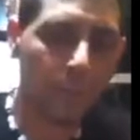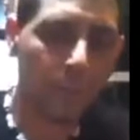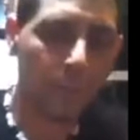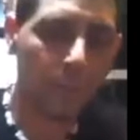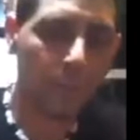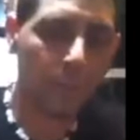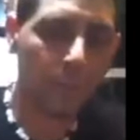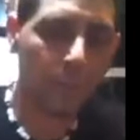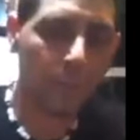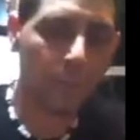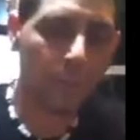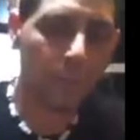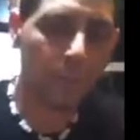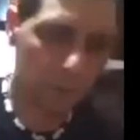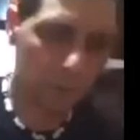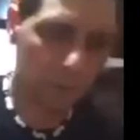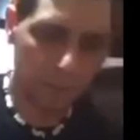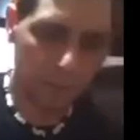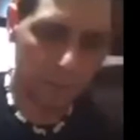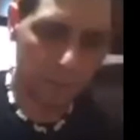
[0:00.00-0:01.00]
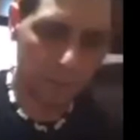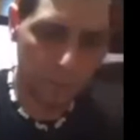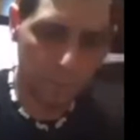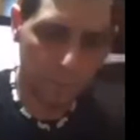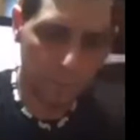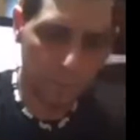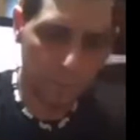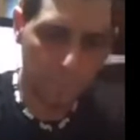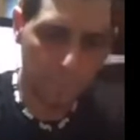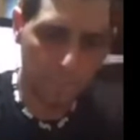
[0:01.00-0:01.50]
add a little to
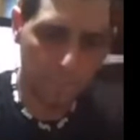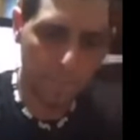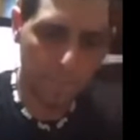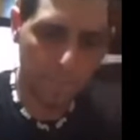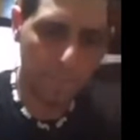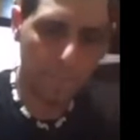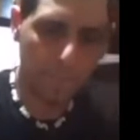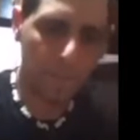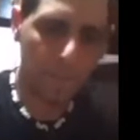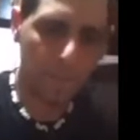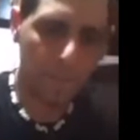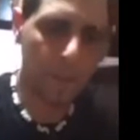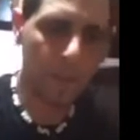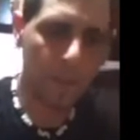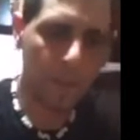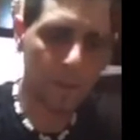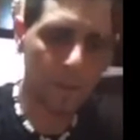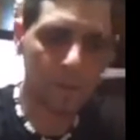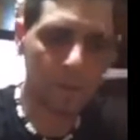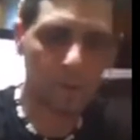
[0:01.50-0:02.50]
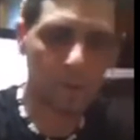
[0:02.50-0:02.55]
that too. A lot